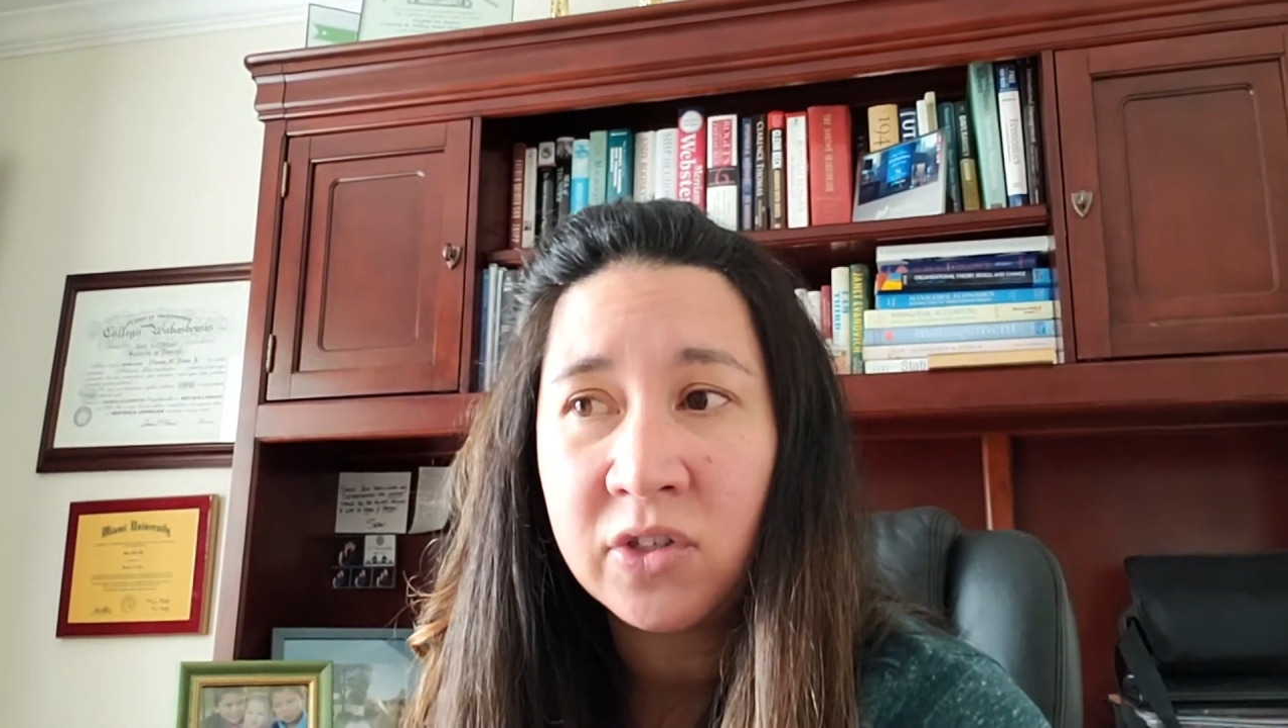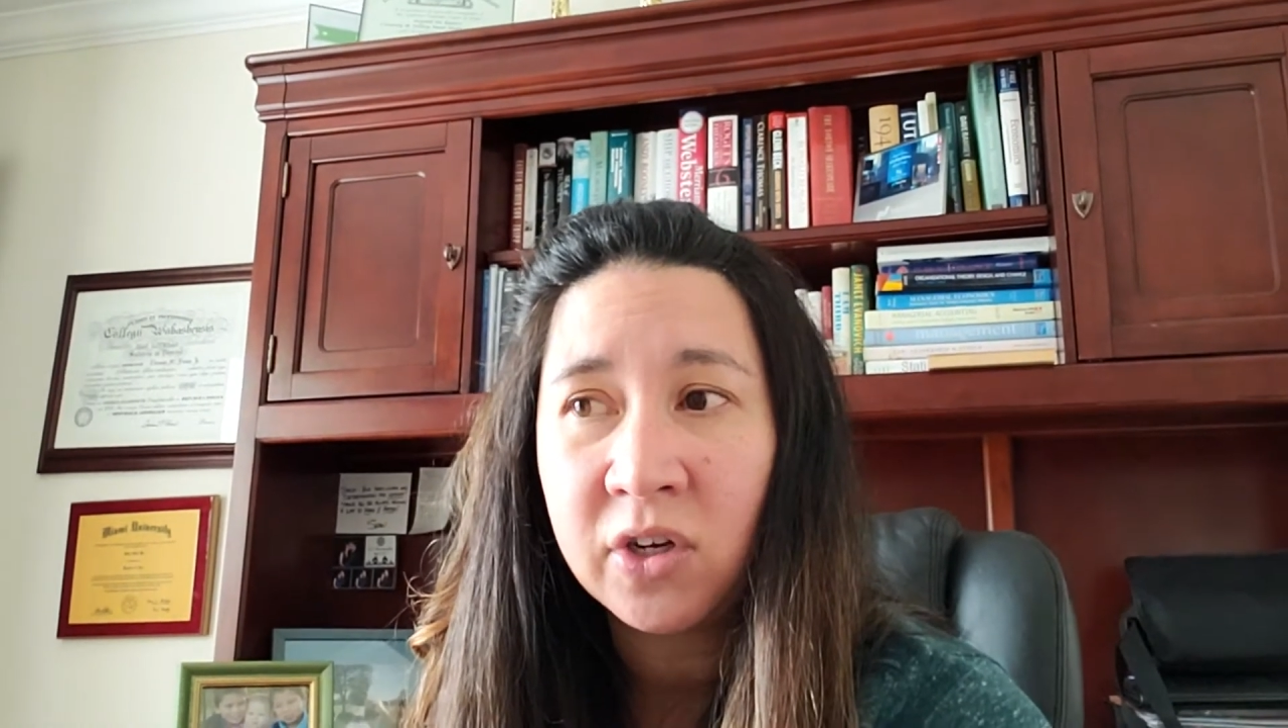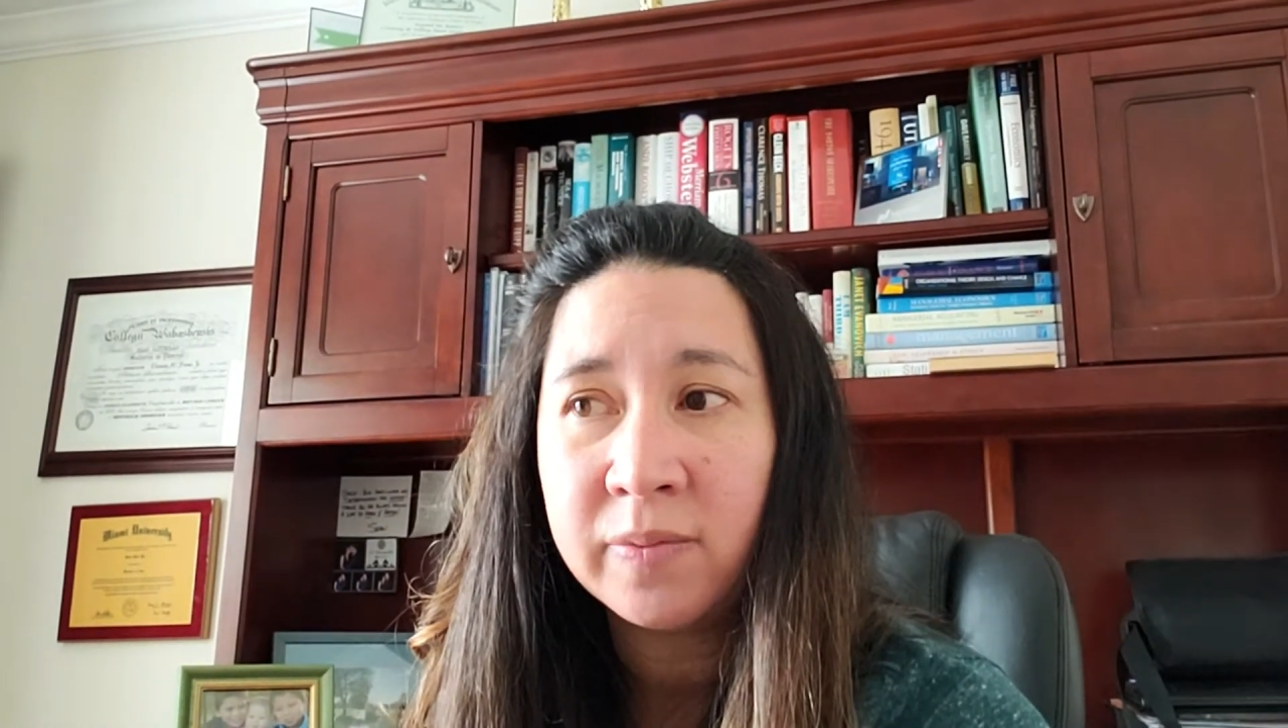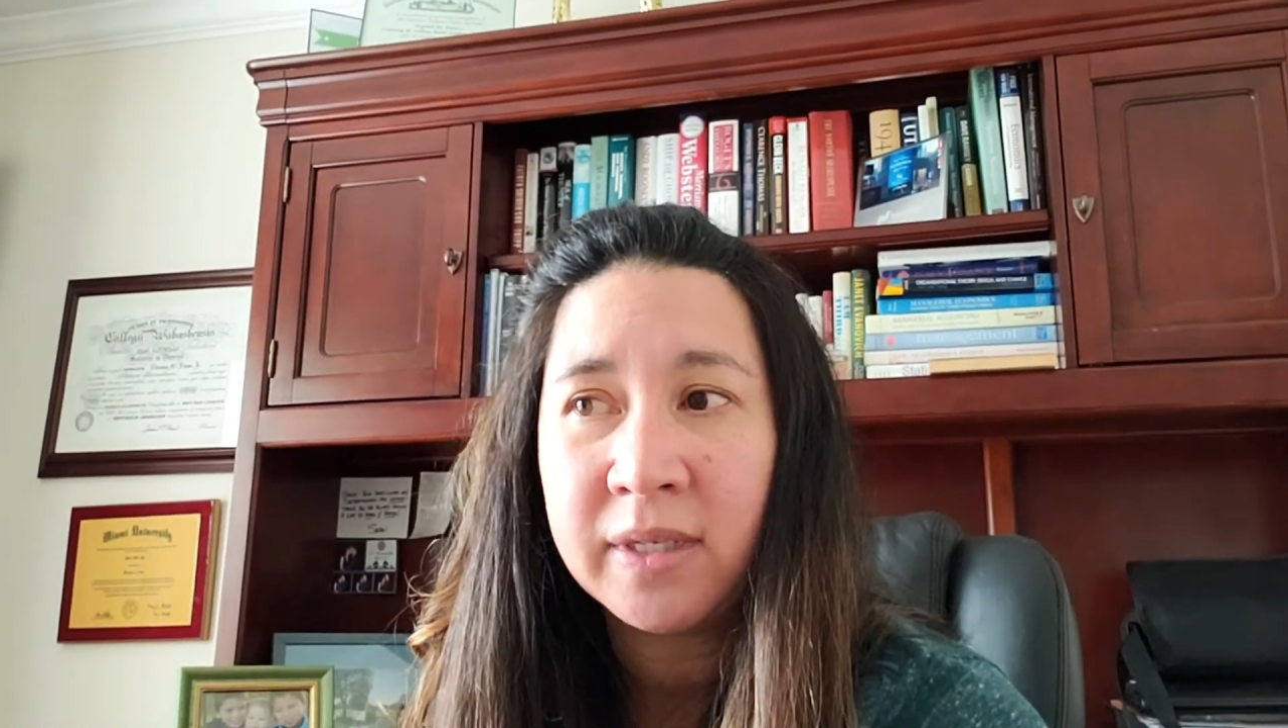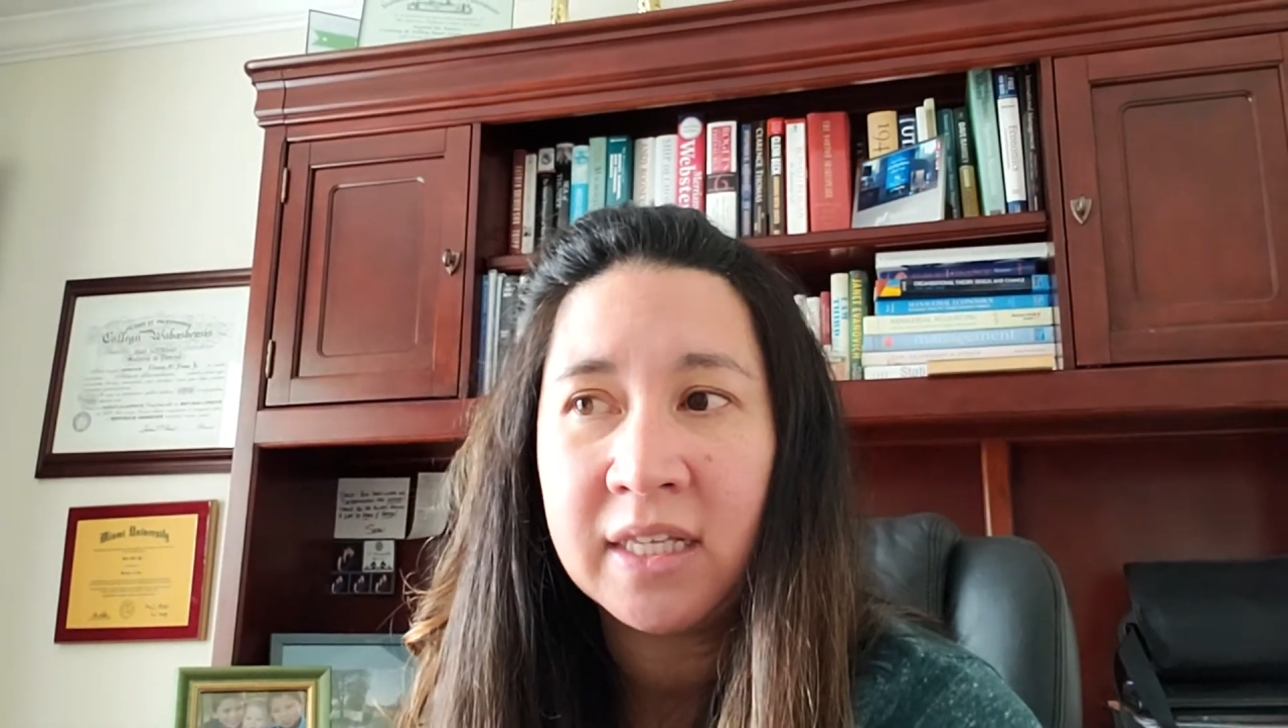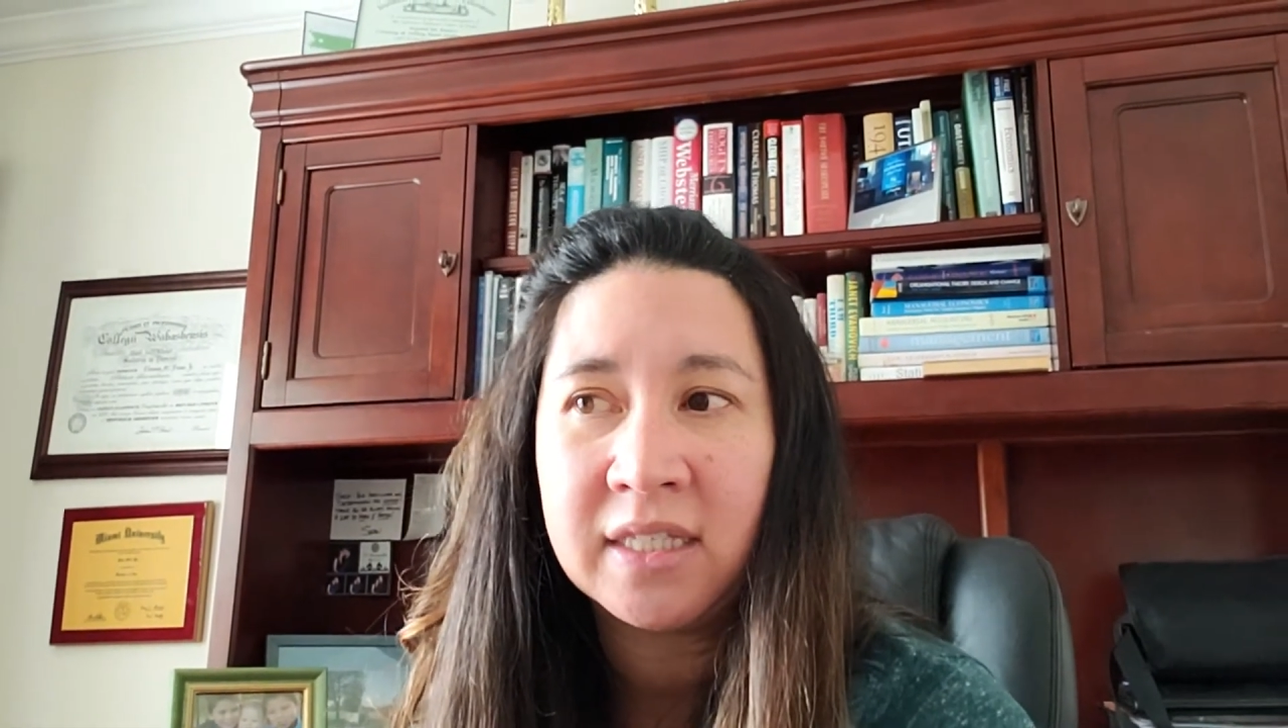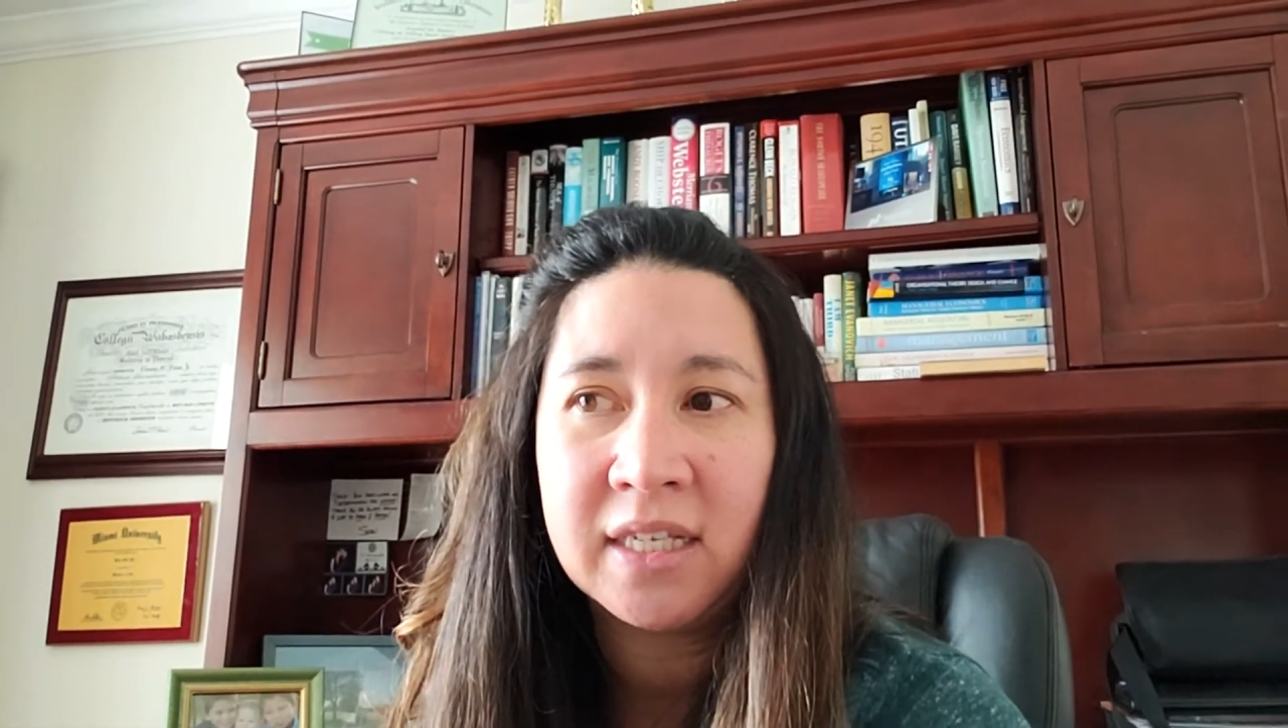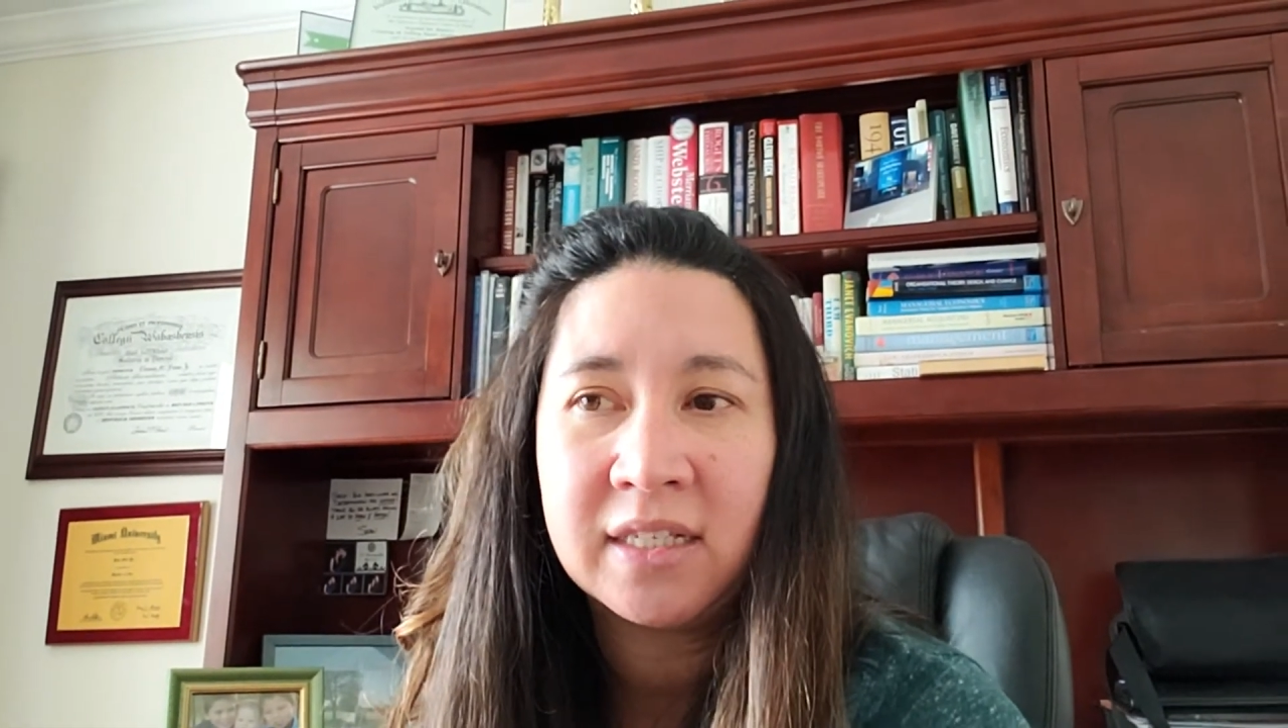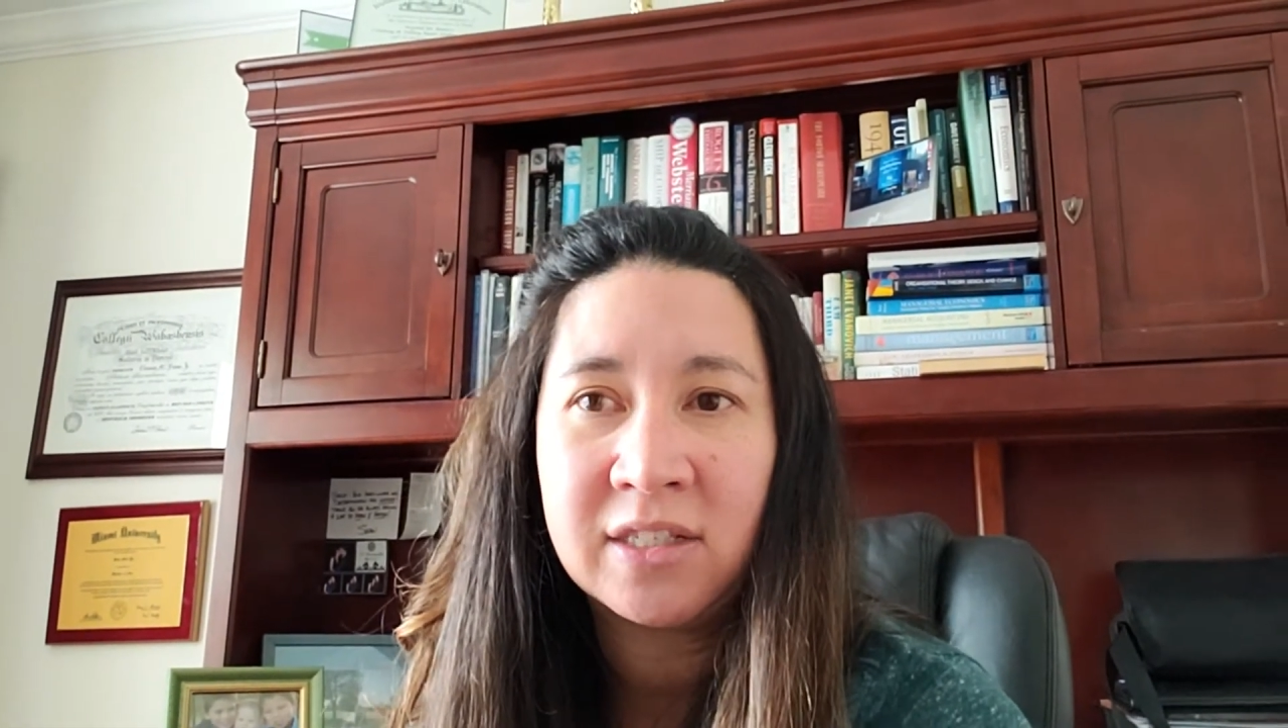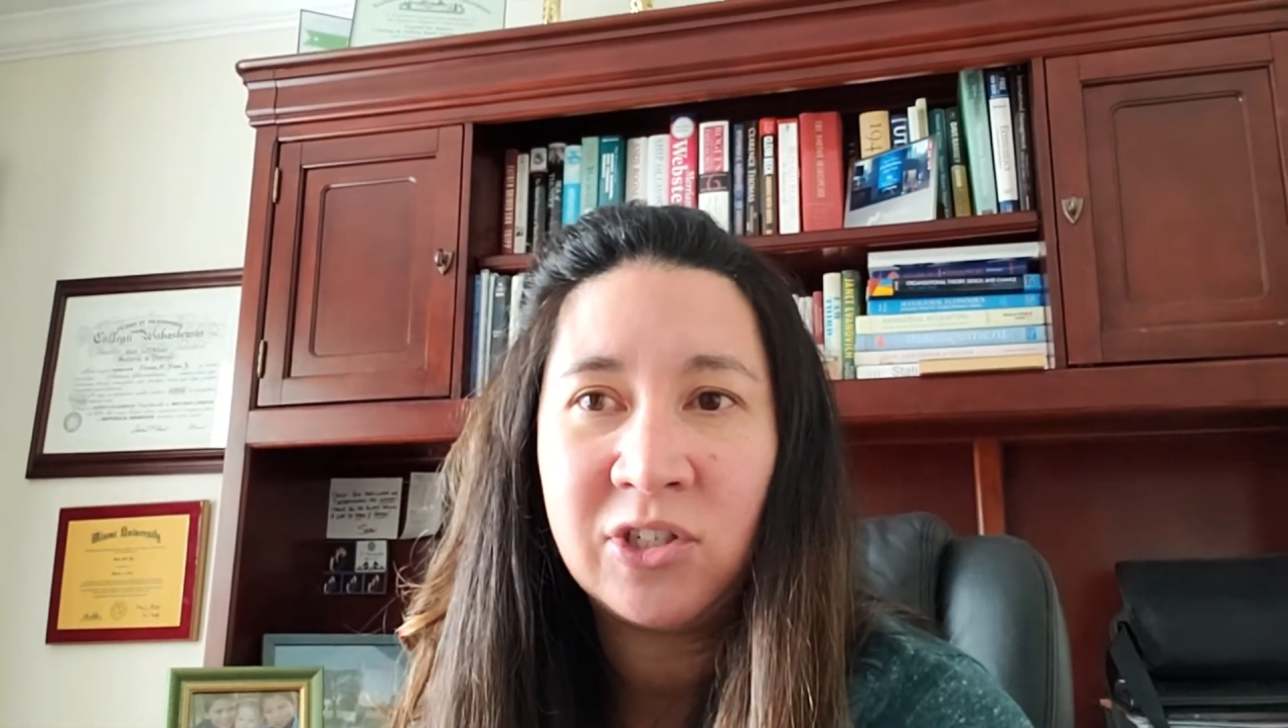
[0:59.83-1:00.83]

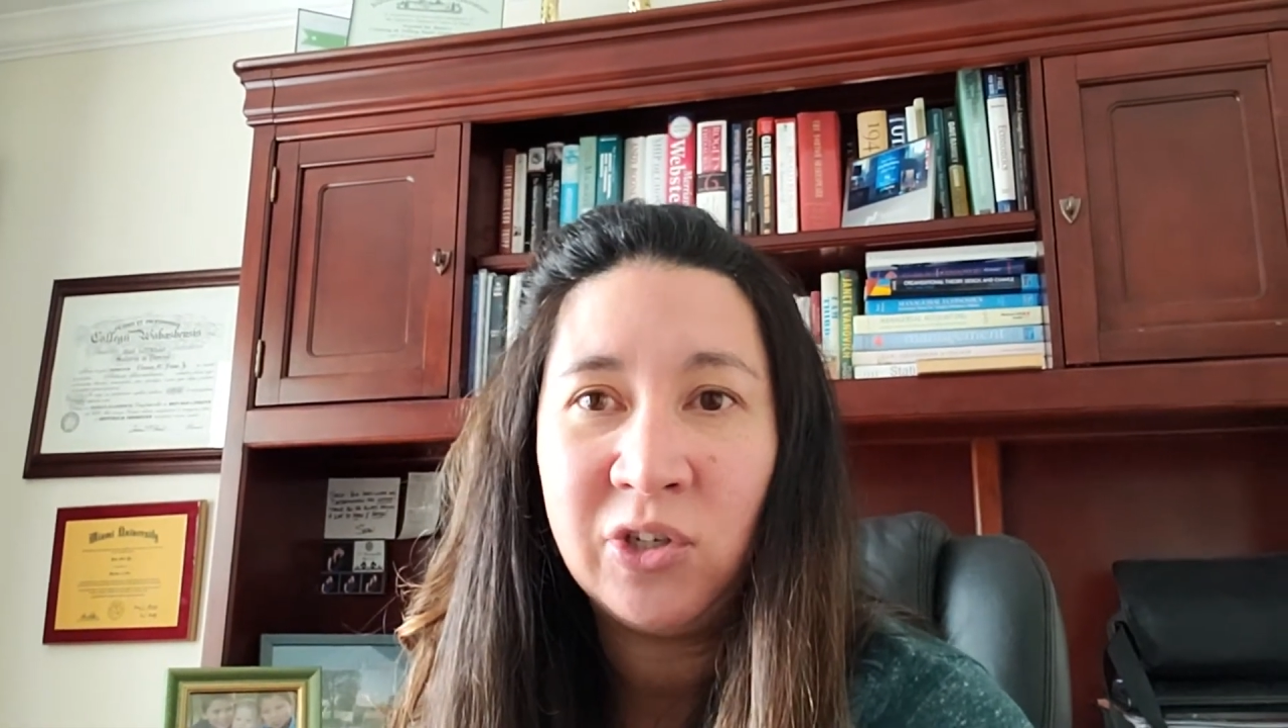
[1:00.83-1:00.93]
circumstances